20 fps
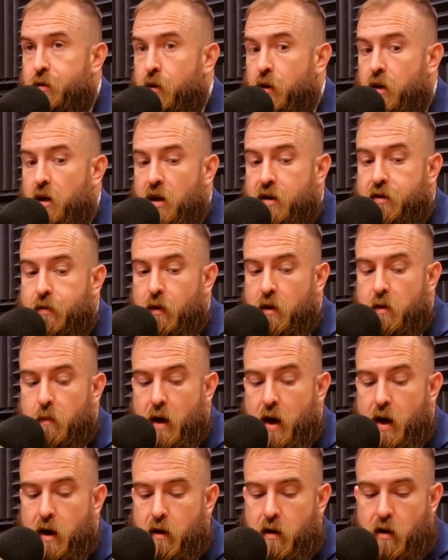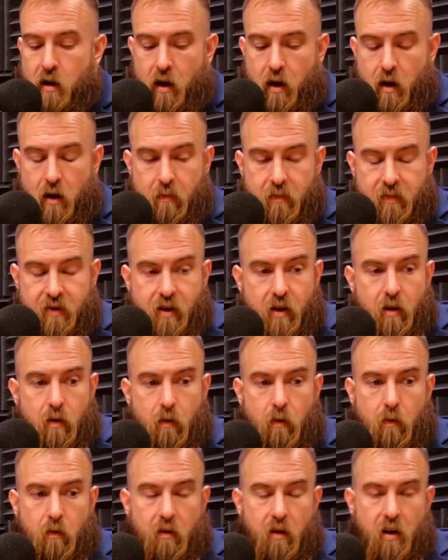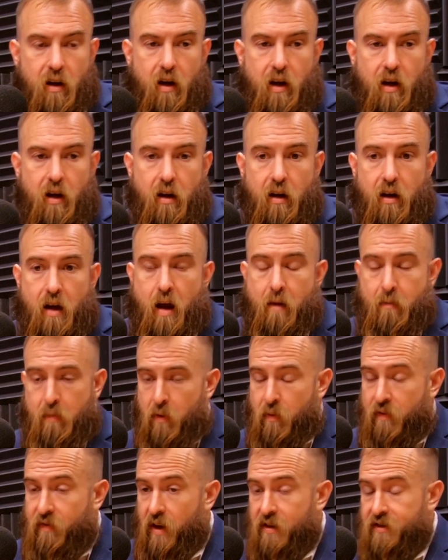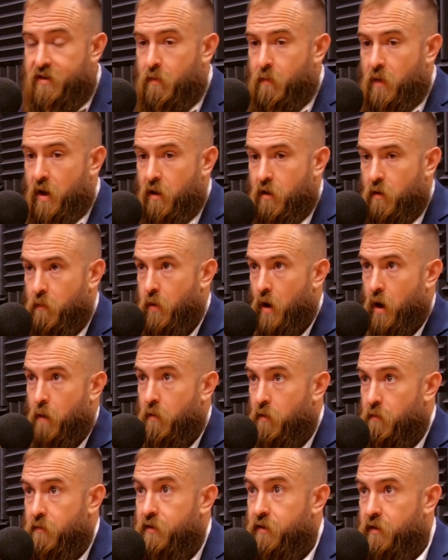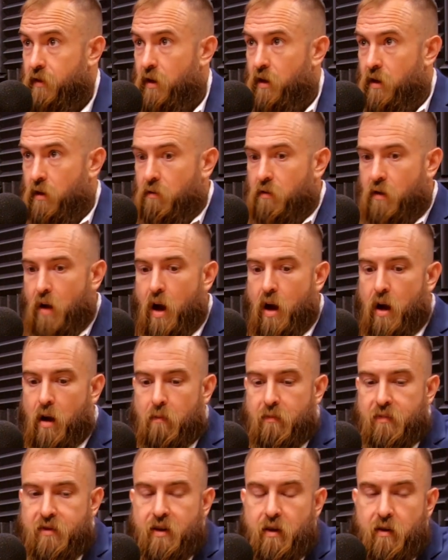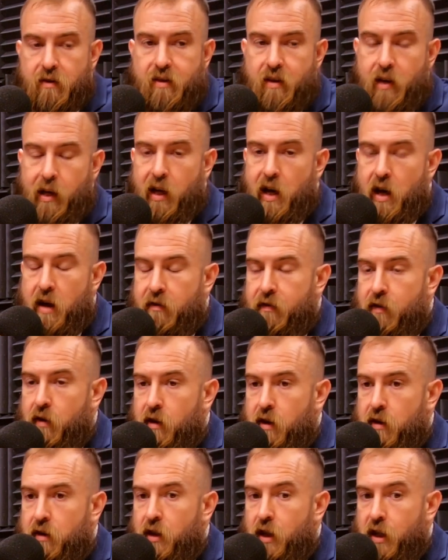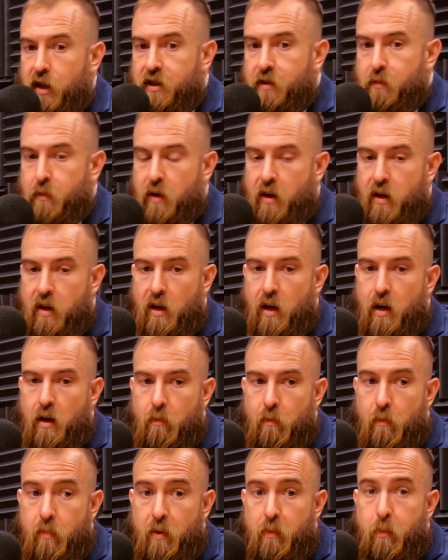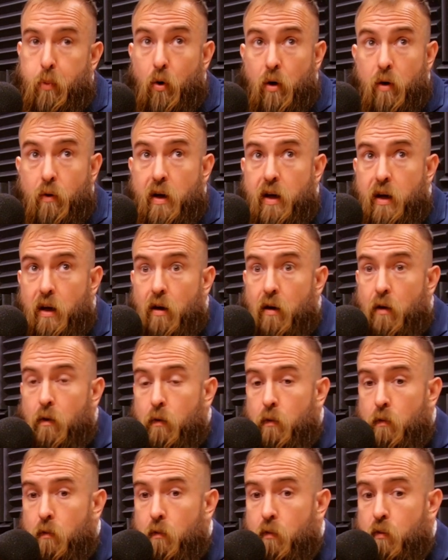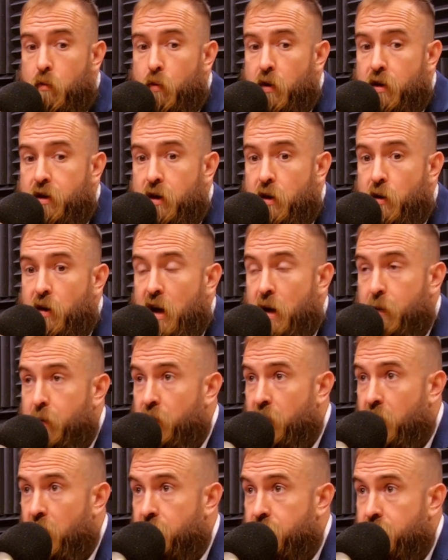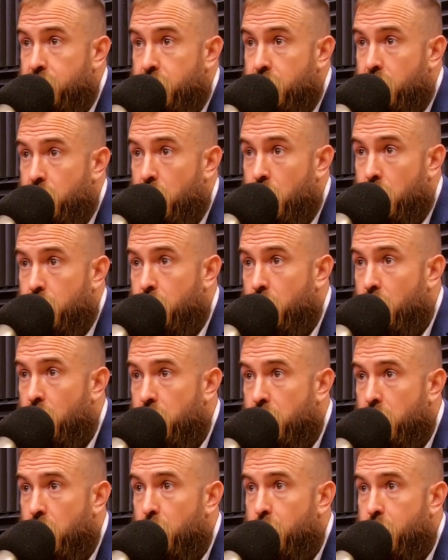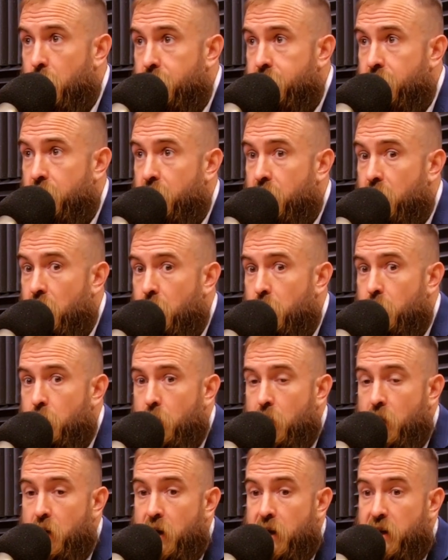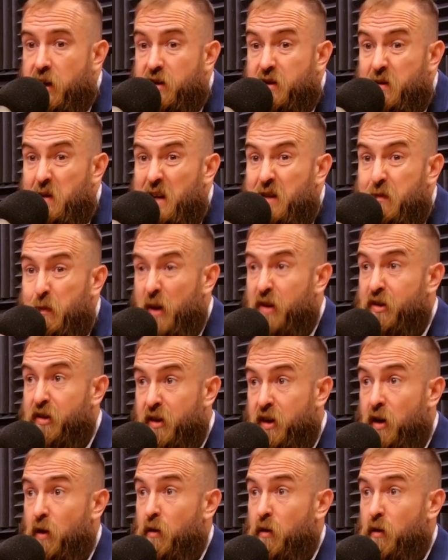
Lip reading: really bad. But we've got so many other problems, so it's kind of far down the list. But Puerto Rico, with no capital gains on personal income, like it's basically the